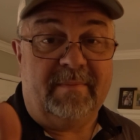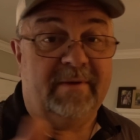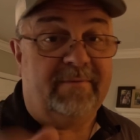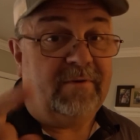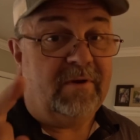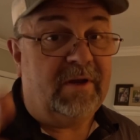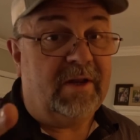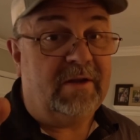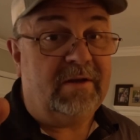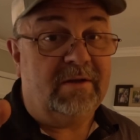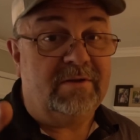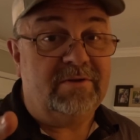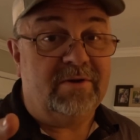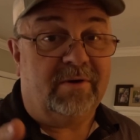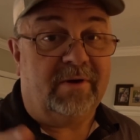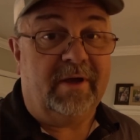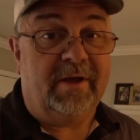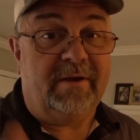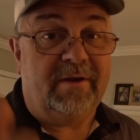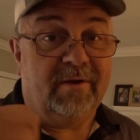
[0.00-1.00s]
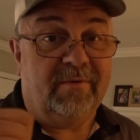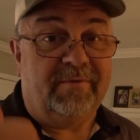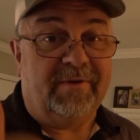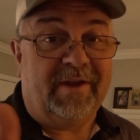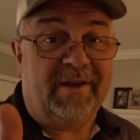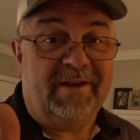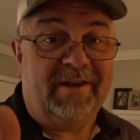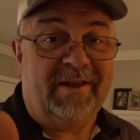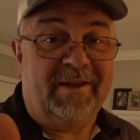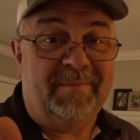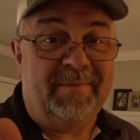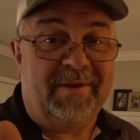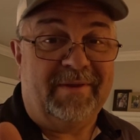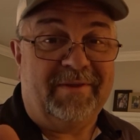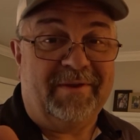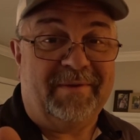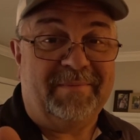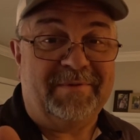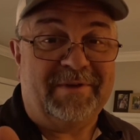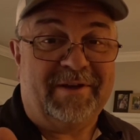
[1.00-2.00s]
If you didn't enjoy it, don't forget to give me a
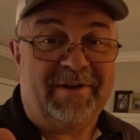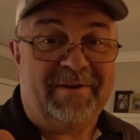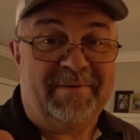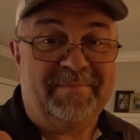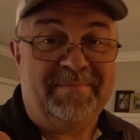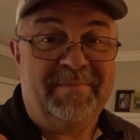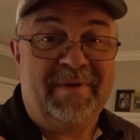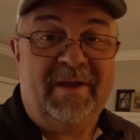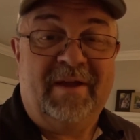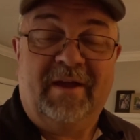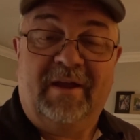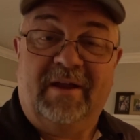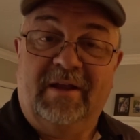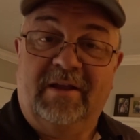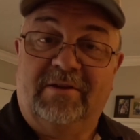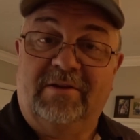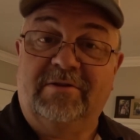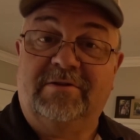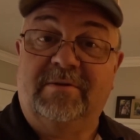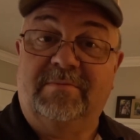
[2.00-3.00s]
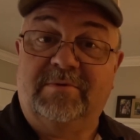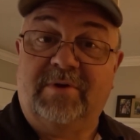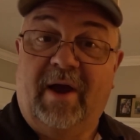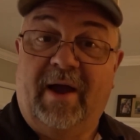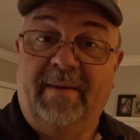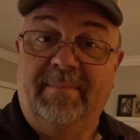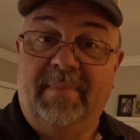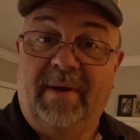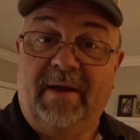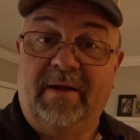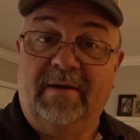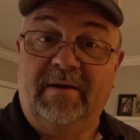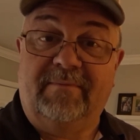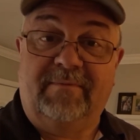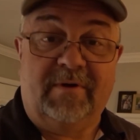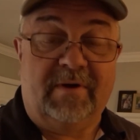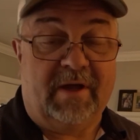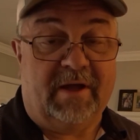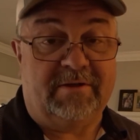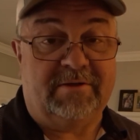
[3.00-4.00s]
thumbs up and hit the subscribe button if
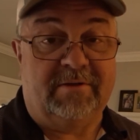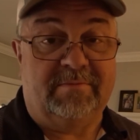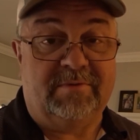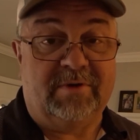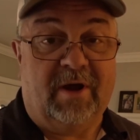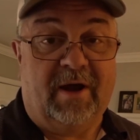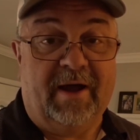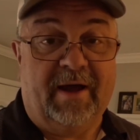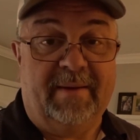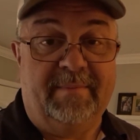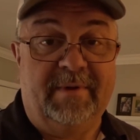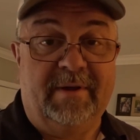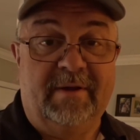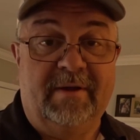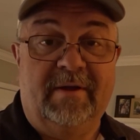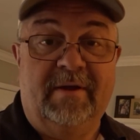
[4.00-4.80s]
you're not subscribed.